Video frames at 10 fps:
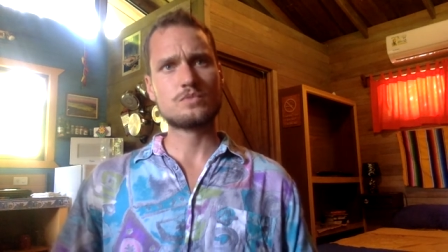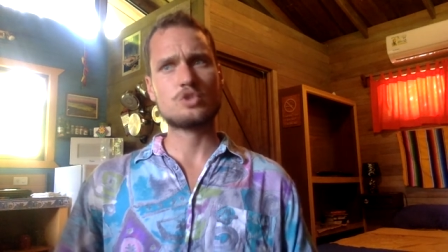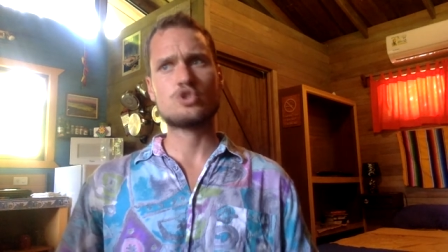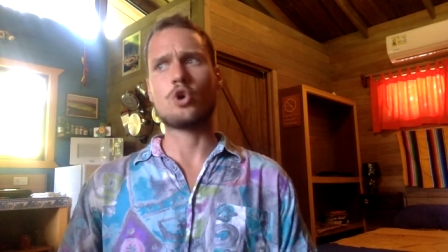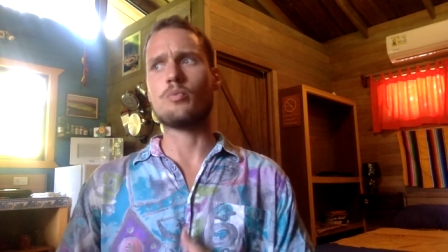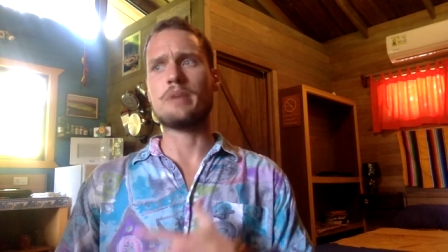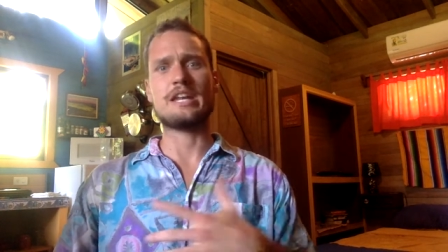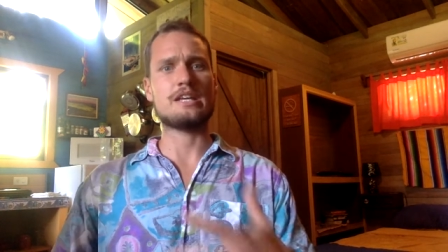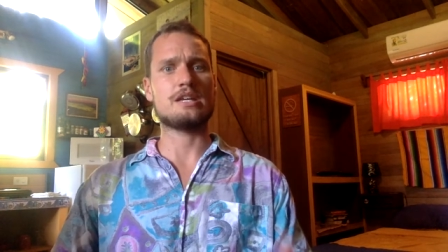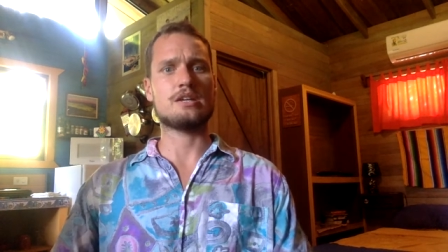so
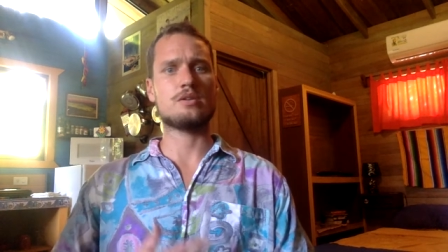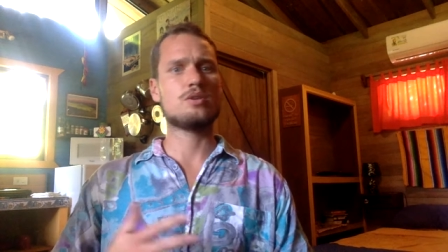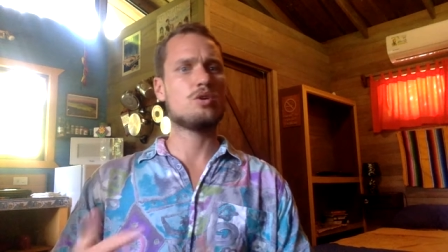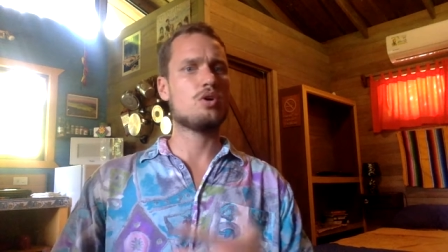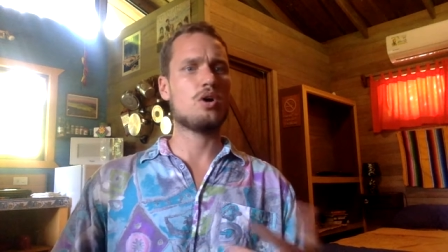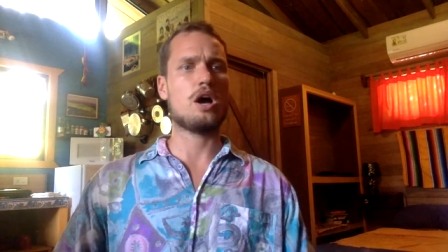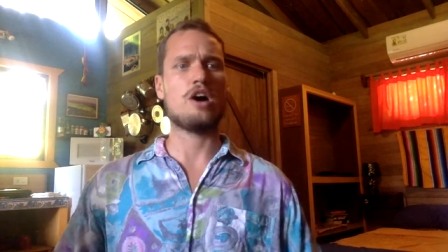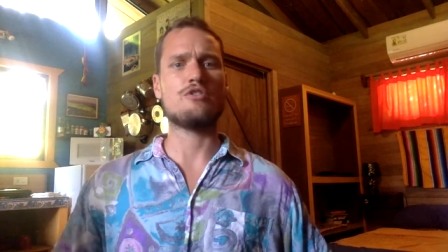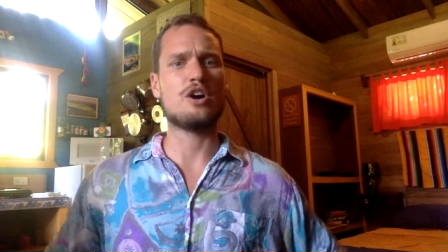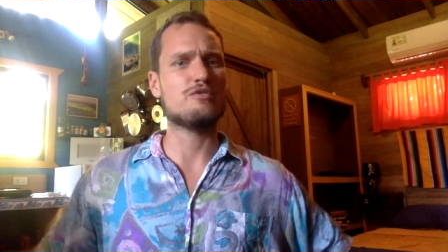many
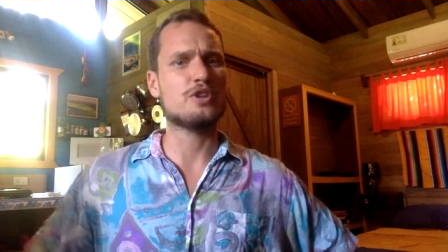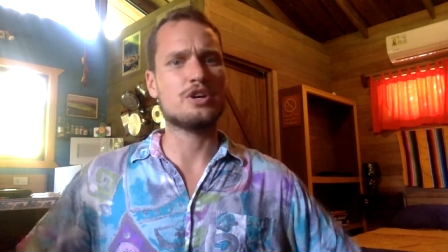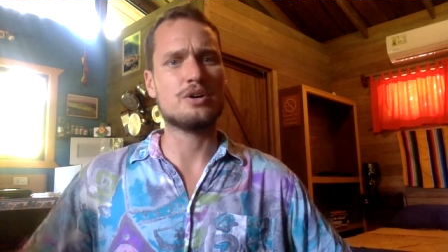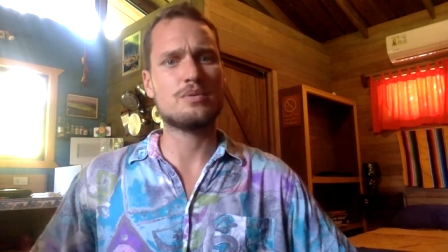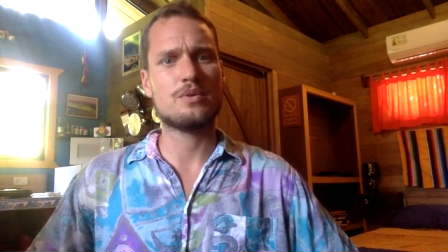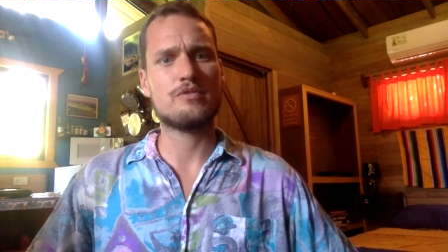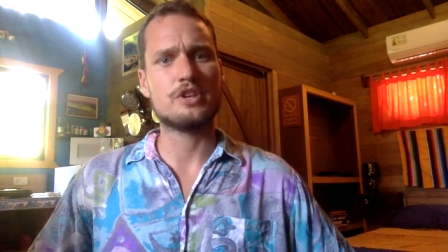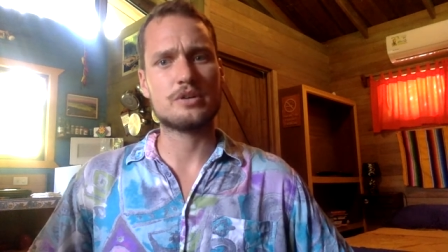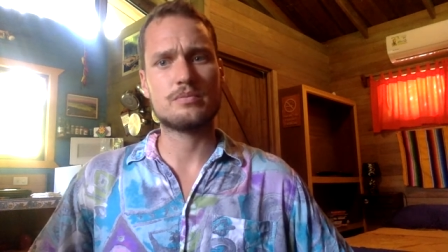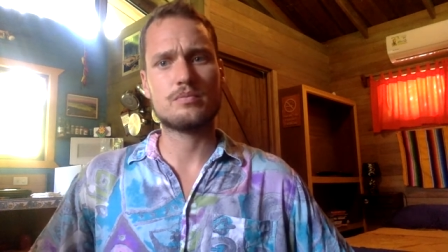uh, of the, of
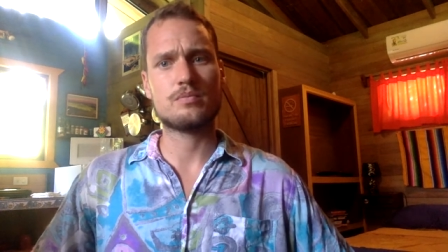the